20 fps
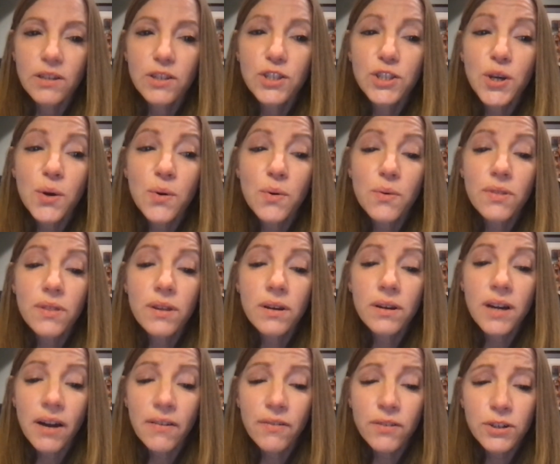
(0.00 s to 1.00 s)
So the
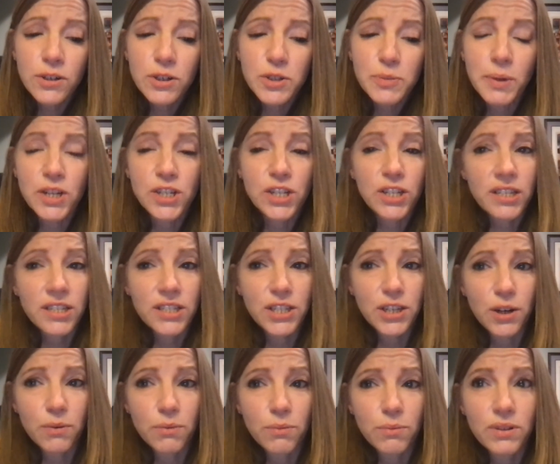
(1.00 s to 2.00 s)
governor's budget
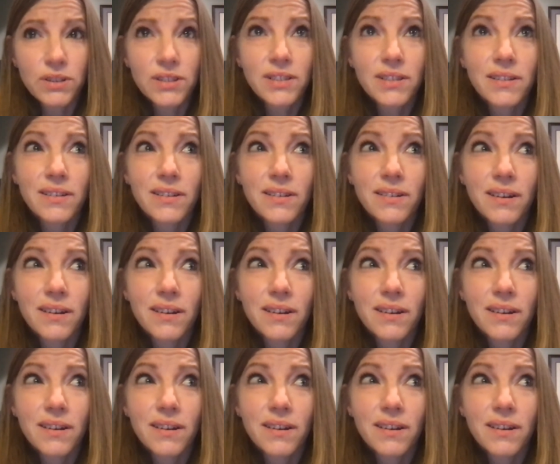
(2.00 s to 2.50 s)
this year was